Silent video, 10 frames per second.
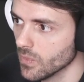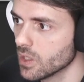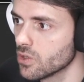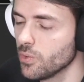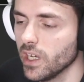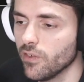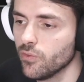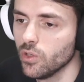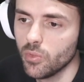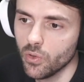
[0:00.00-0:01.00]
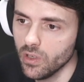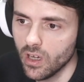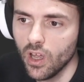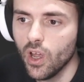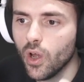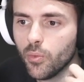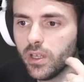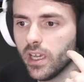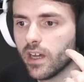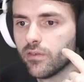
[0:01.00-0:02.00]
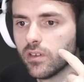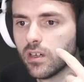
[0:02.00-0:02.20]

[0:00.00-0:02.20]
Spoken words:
So we have full mode, we have